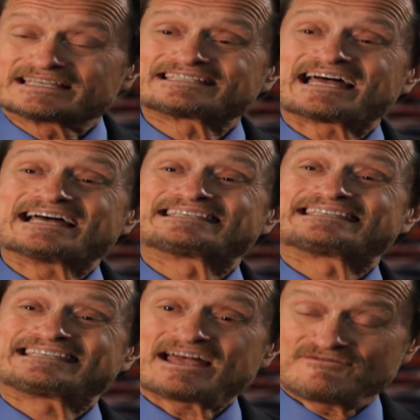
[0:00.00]
to size
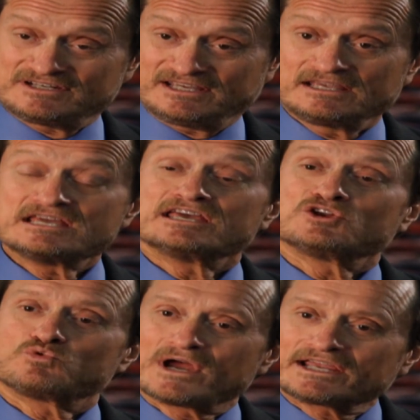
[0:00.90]
70
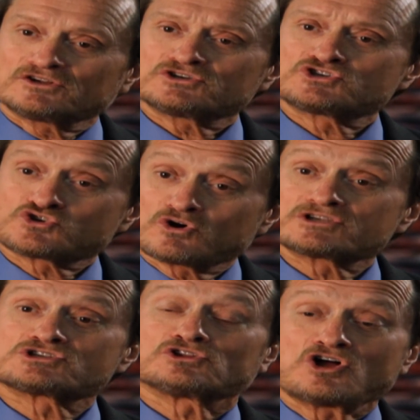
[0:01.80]
in regular
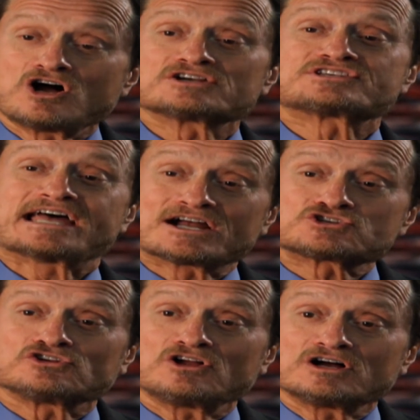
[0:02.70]
shorts, longs,
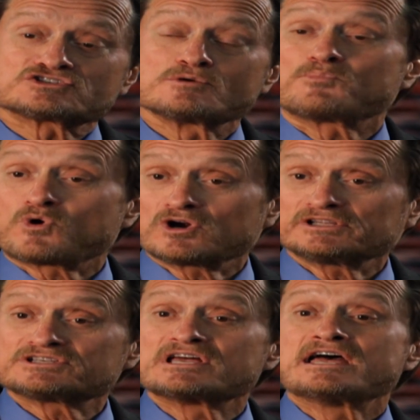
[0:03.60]
extra longs,
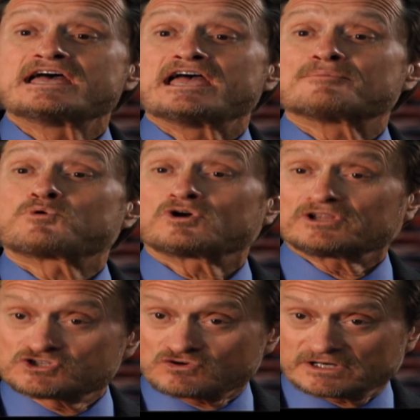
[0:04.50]
portleys, and
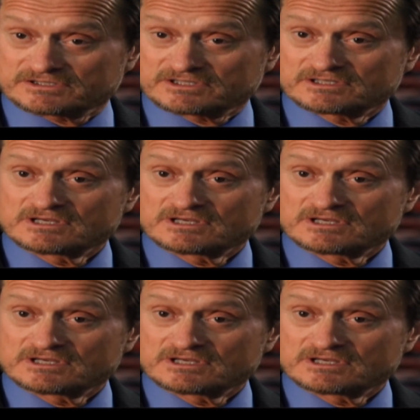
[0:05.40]
portley shorts.